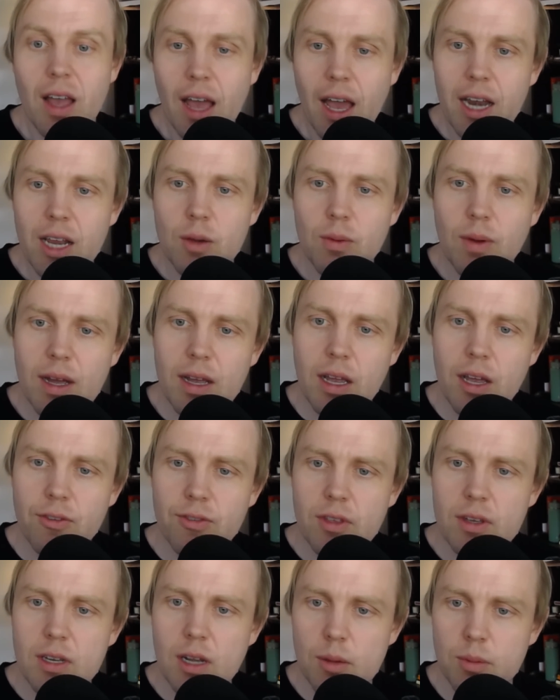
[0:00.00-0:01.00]
Anyway,
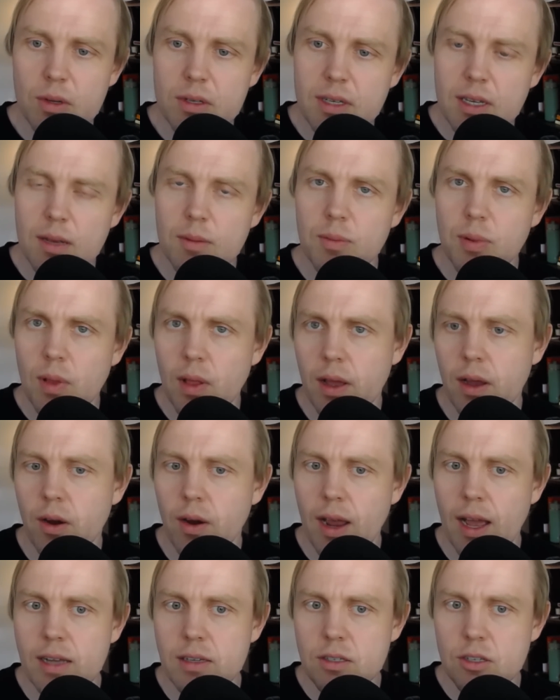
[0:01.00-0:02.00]
if the double team player
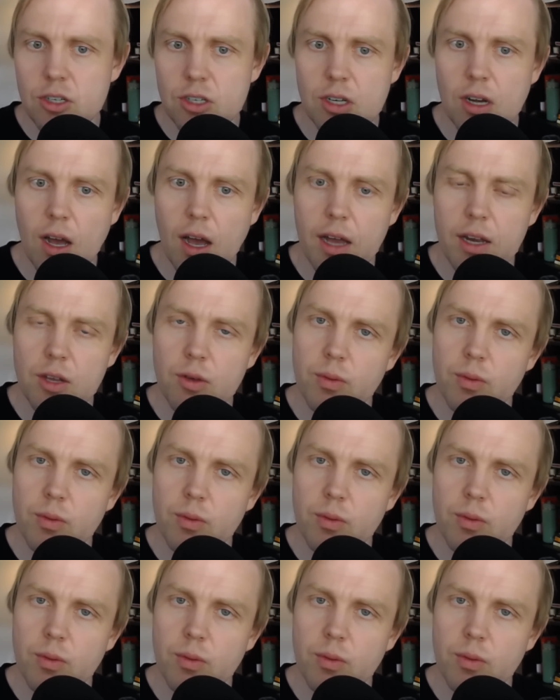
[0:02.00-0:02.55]
has a shot,